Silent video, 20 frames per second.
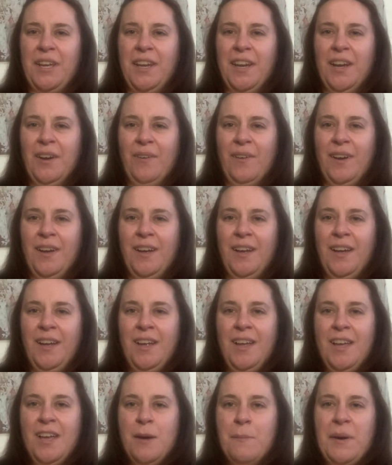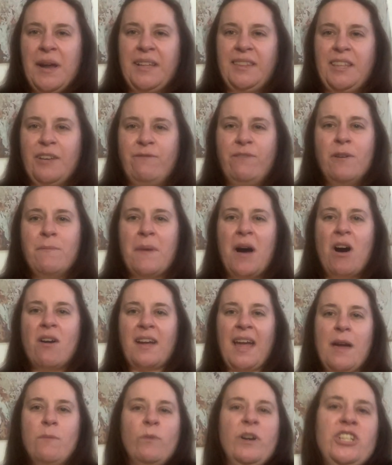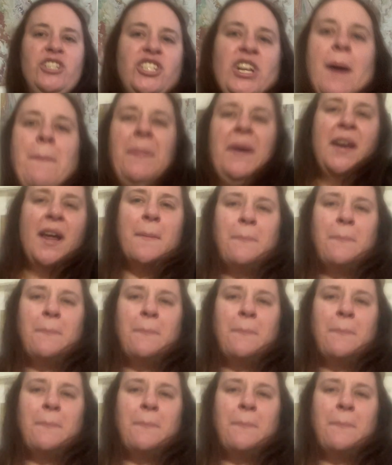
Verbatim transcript: you know. But at the football game, we're jumping